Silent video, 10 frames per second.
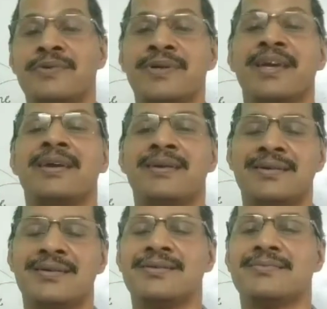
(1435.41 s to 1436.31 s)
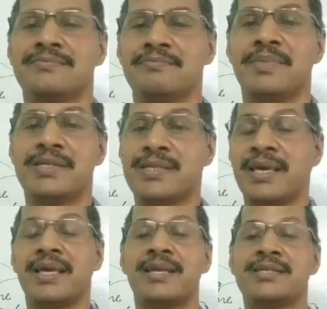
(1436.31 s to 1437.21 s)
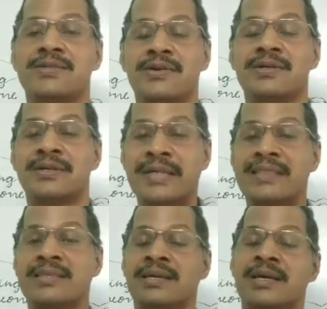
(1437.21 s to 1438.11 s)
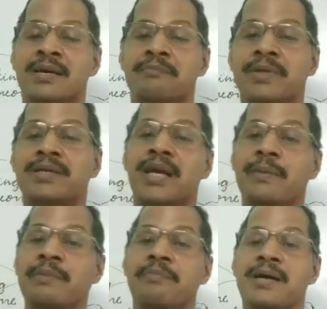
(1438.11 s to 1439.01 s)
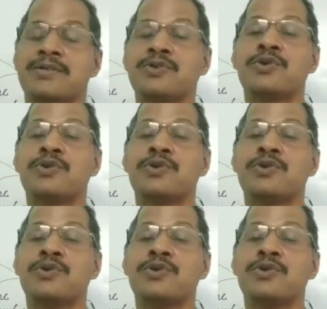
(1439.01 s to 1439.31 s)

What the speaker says: Okay, means here it is not death, but coming back to